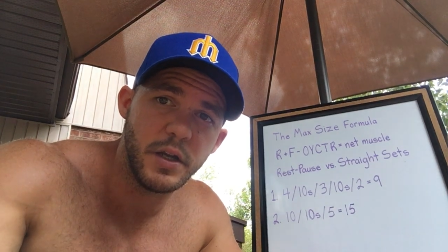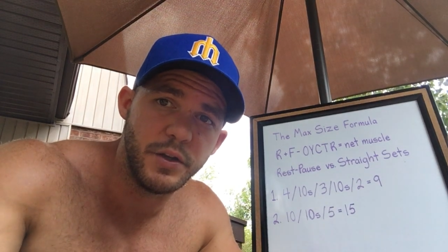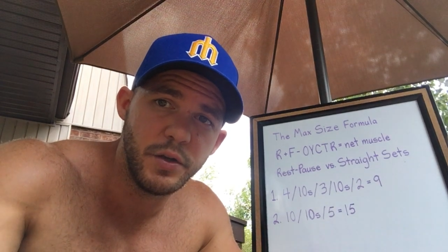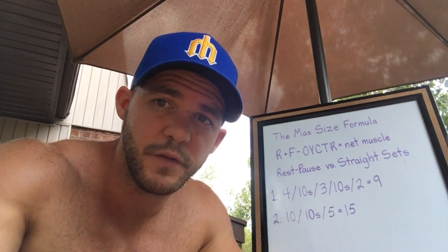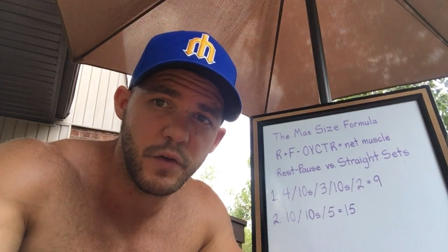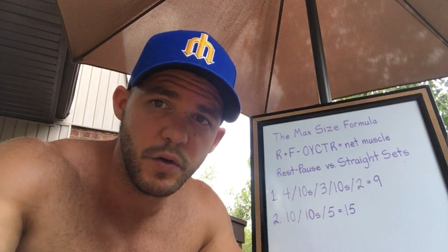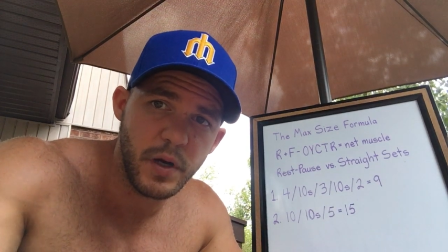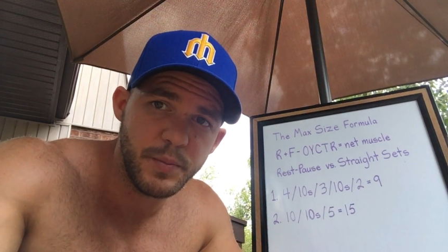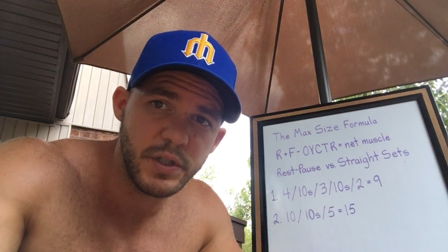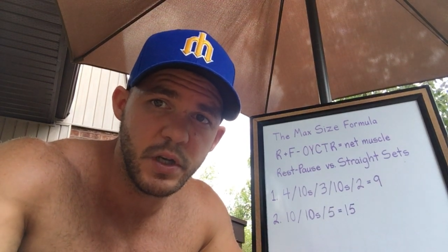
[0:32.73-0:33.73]
You do your 4
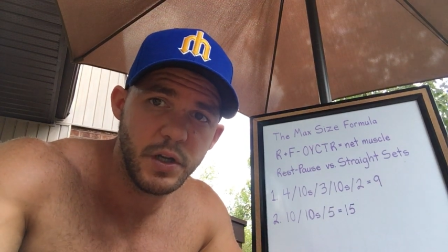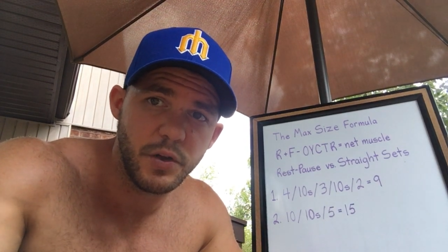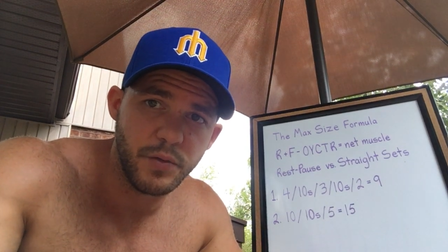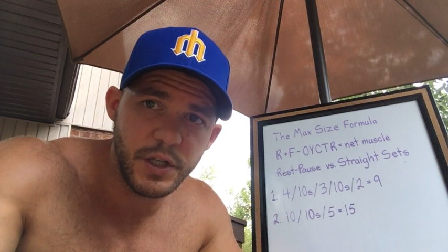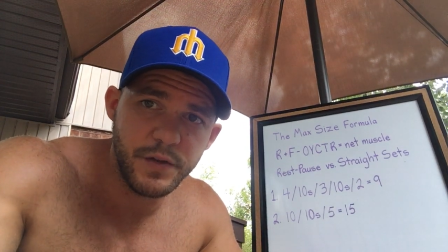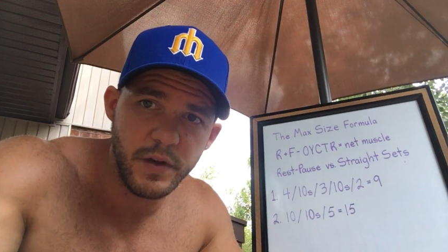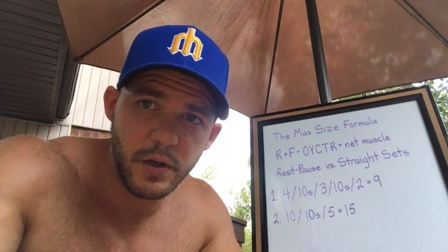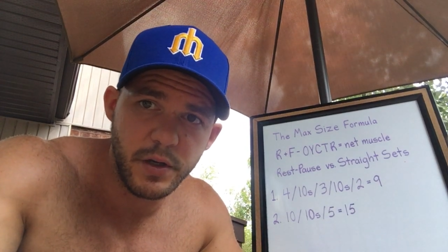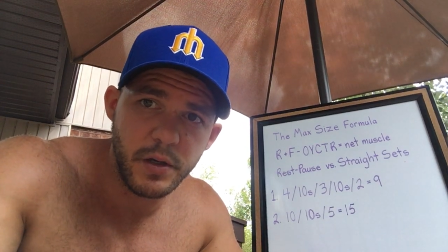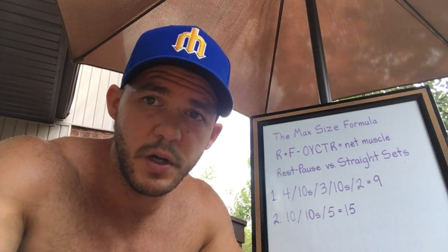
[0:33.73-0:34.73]
reps, you reach
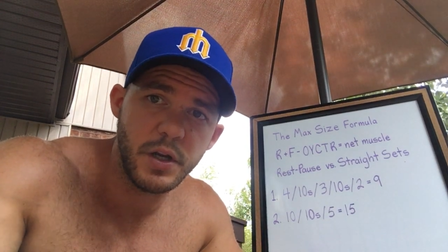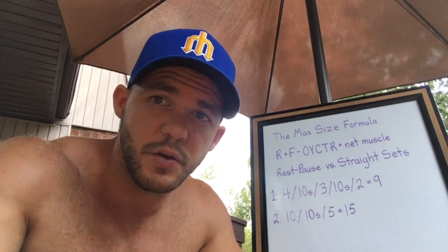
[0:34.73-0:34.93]
failure,